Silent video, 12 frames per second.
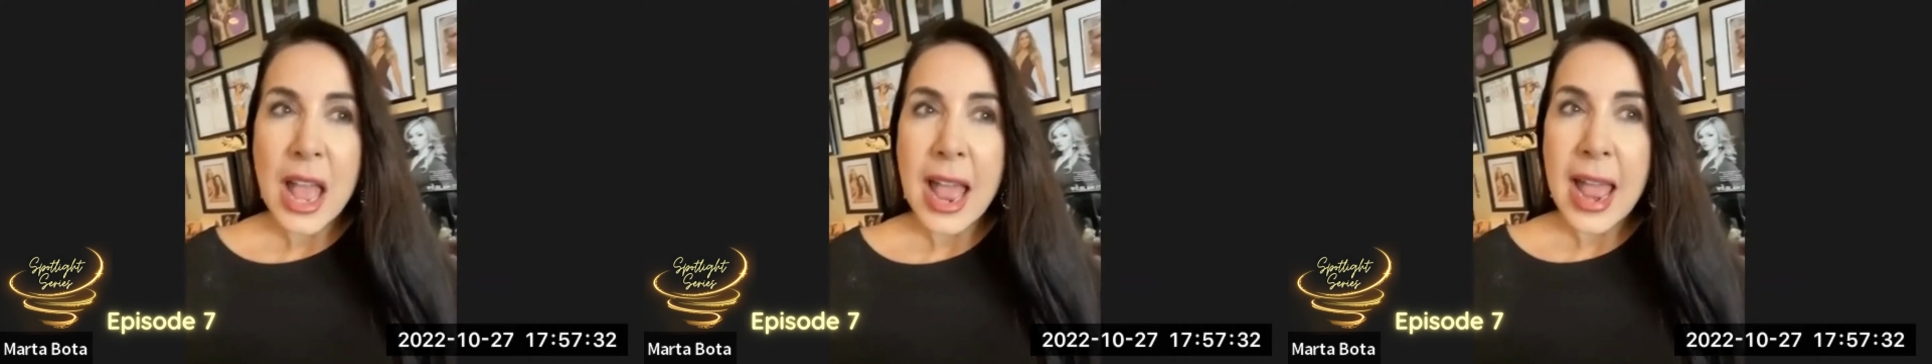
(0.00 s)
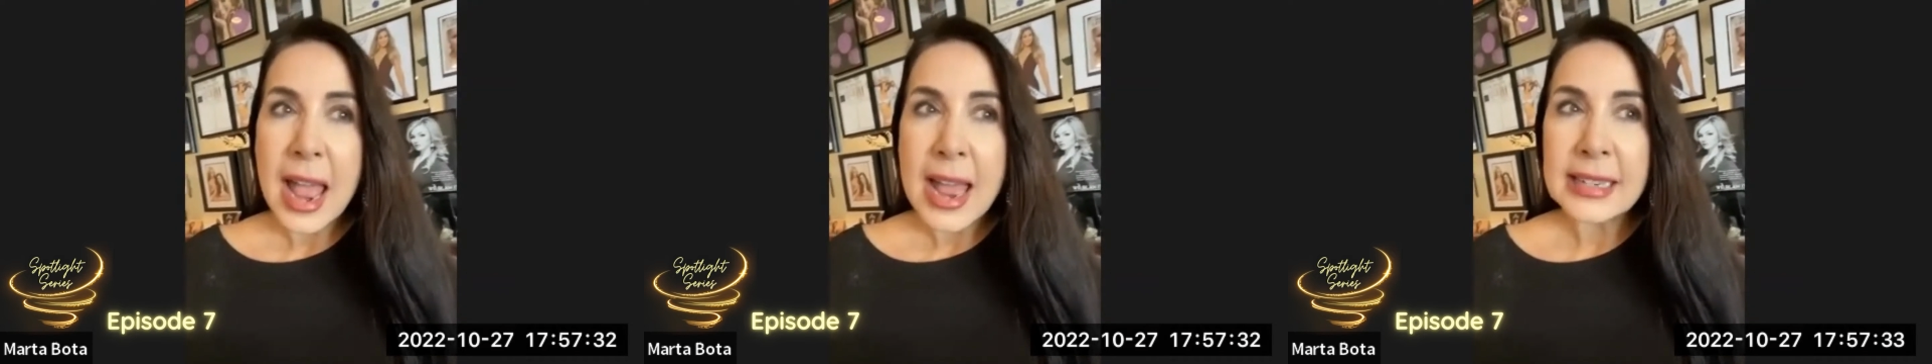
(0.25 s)

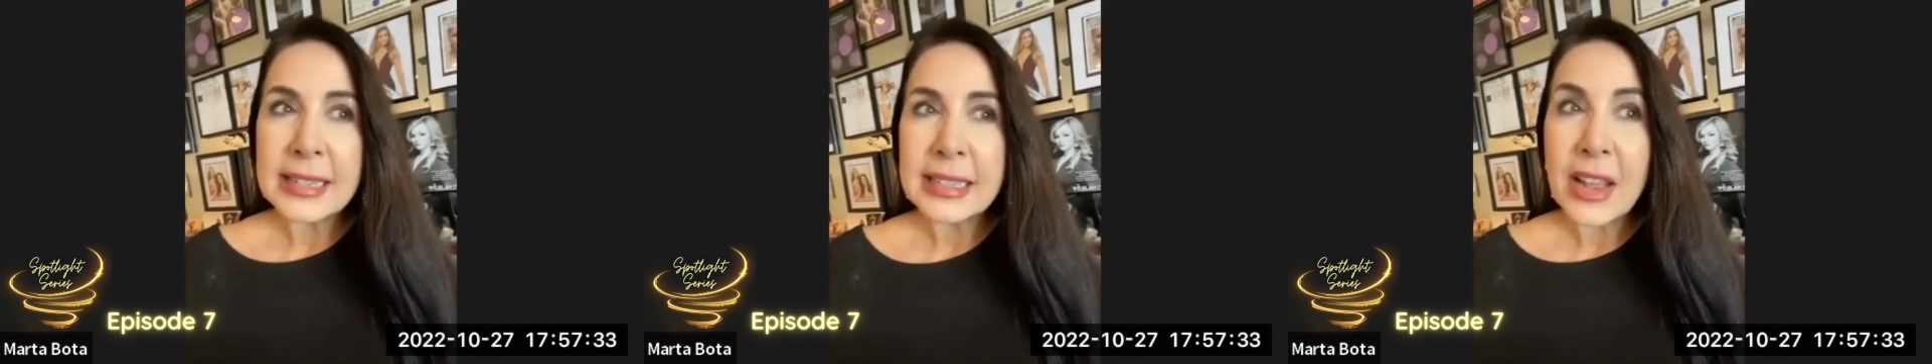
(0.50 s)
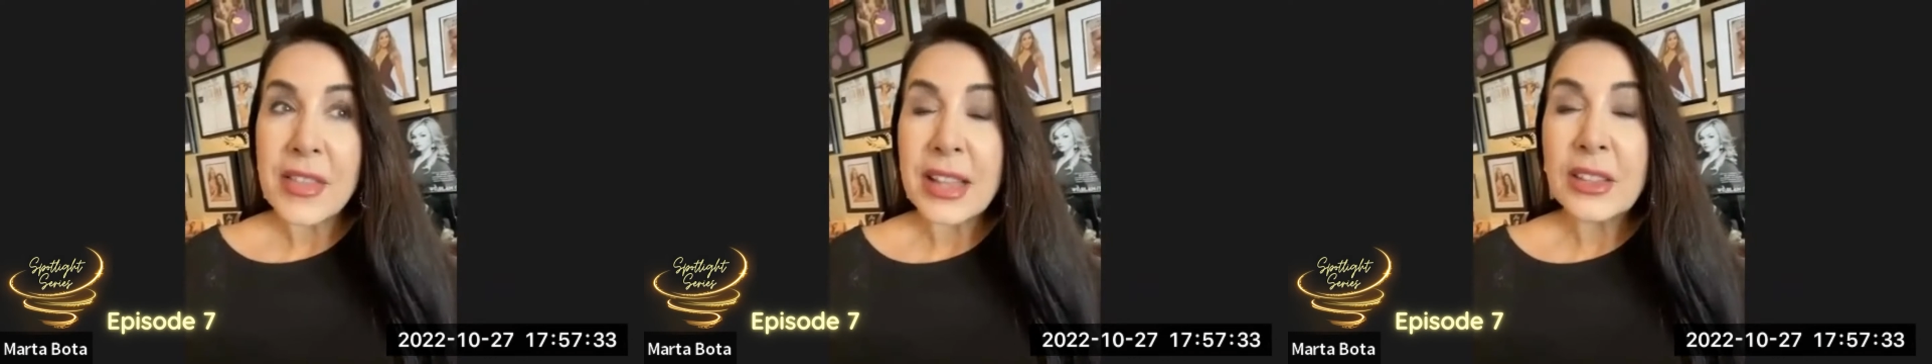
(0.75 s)
And
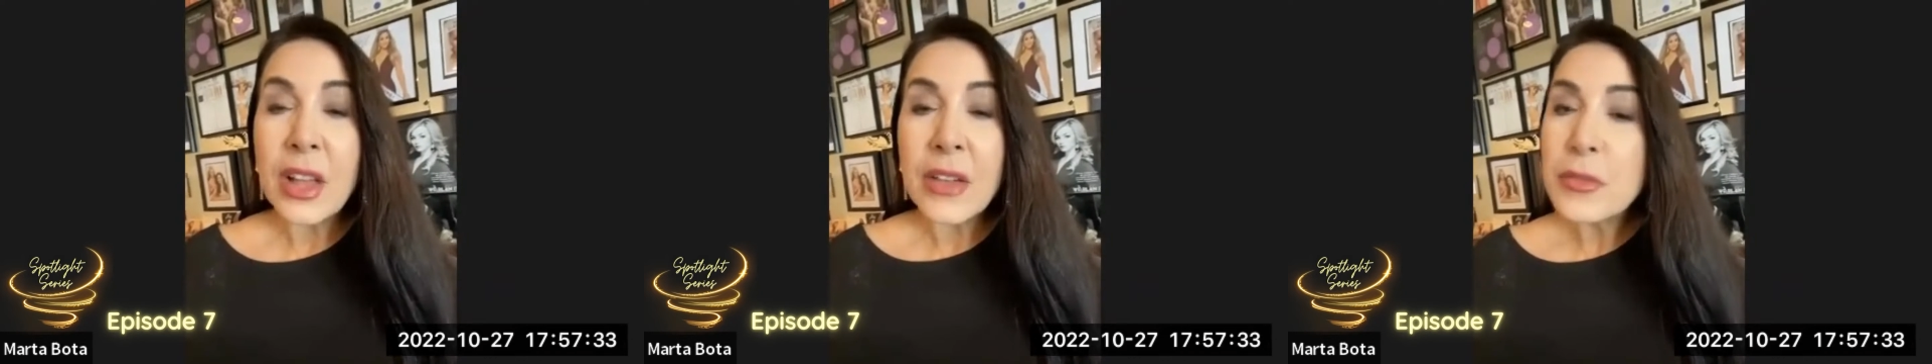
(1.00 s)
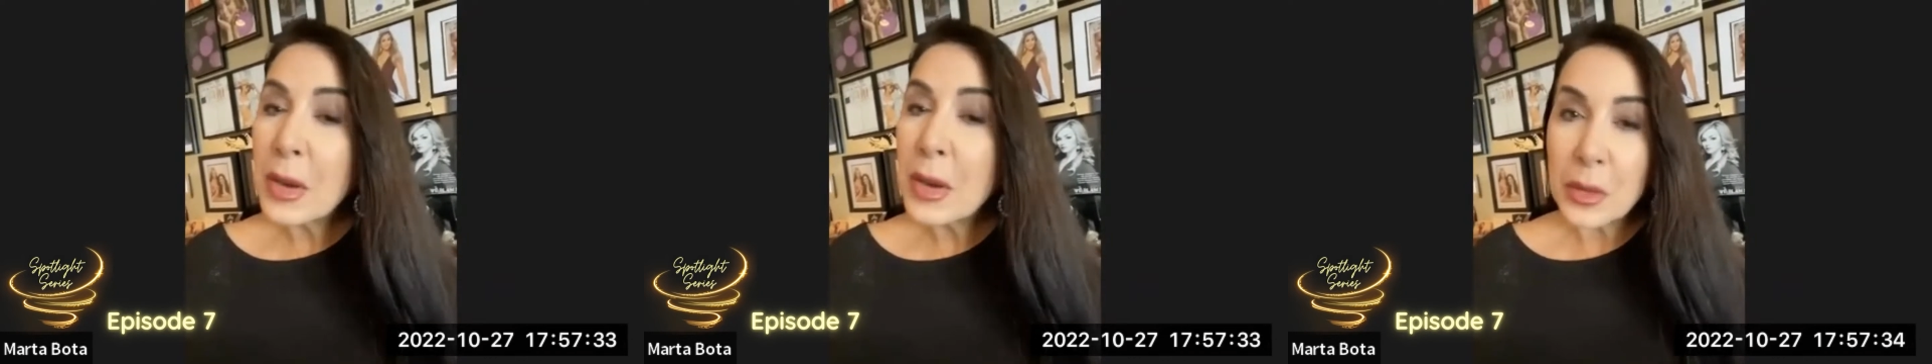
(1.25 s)
they
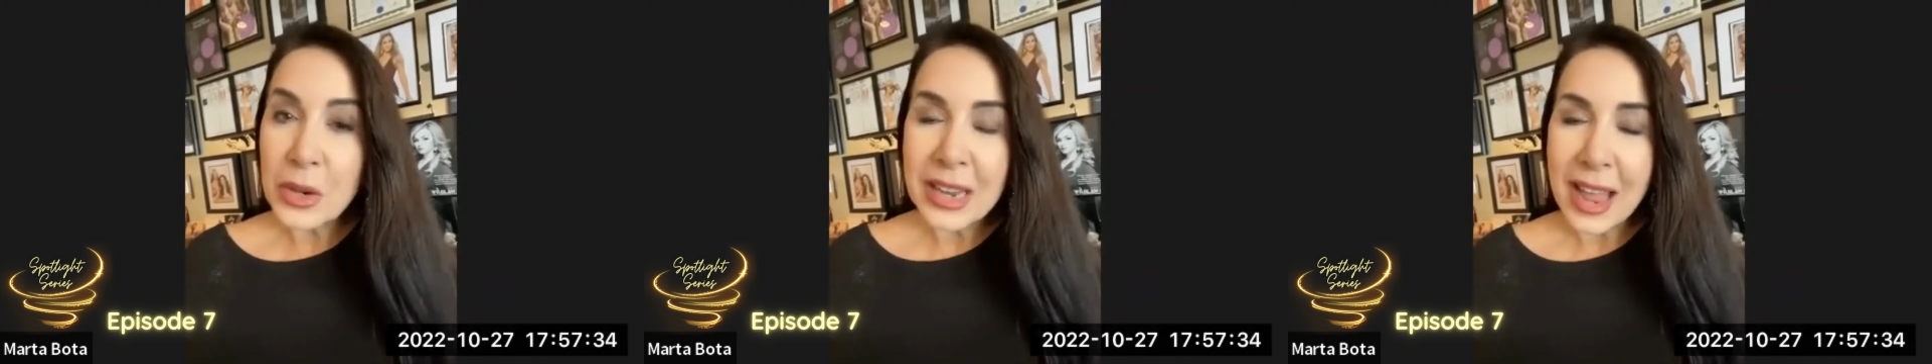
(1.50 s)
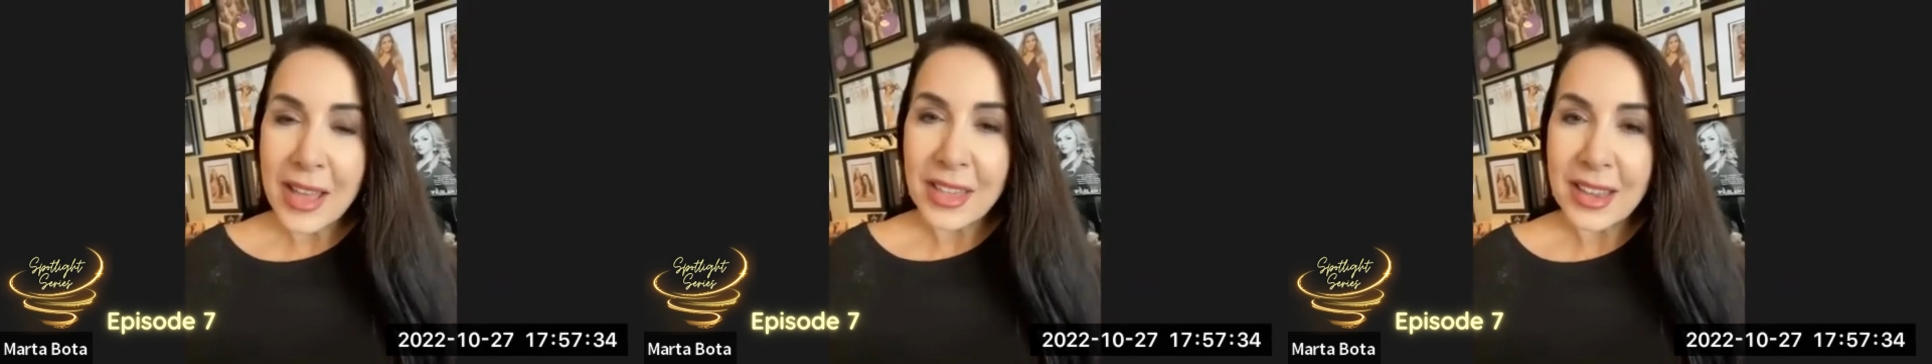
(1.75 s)
loved my work
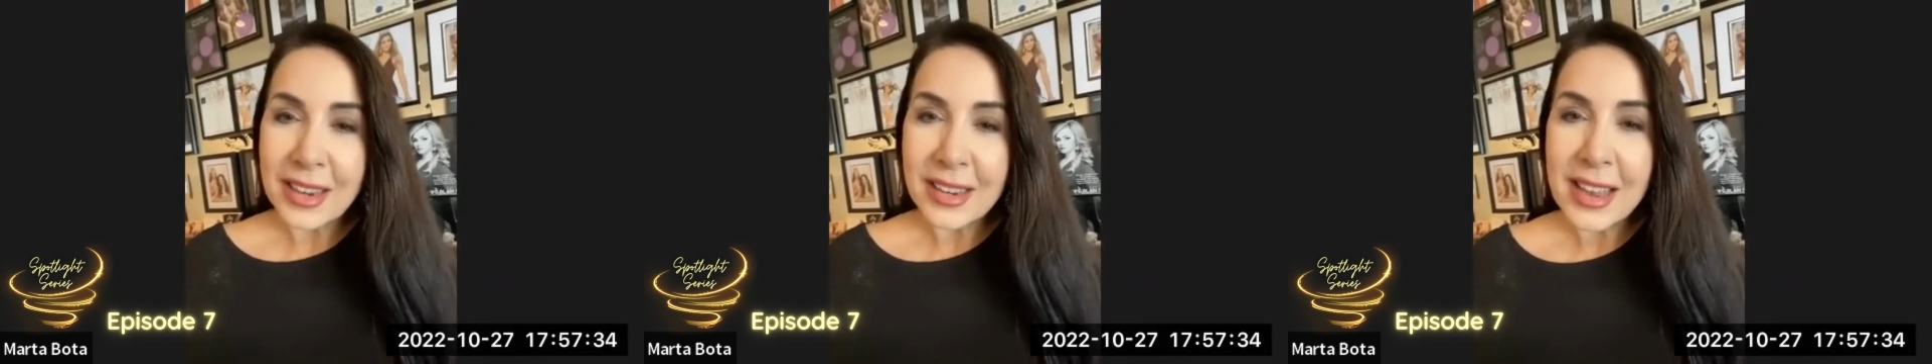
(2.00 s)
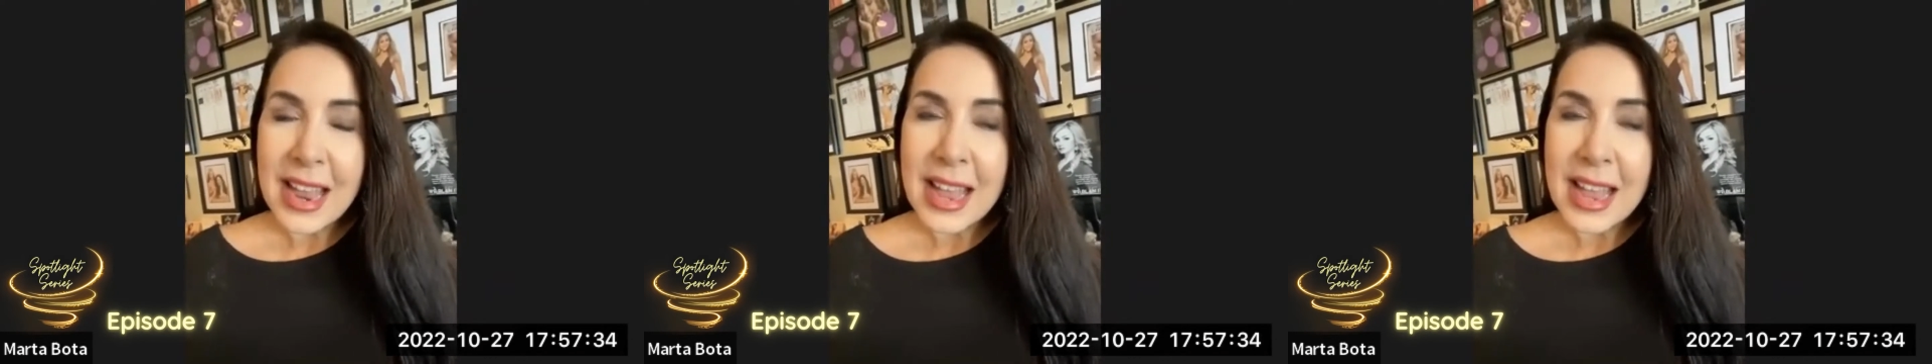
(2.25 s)
ethic.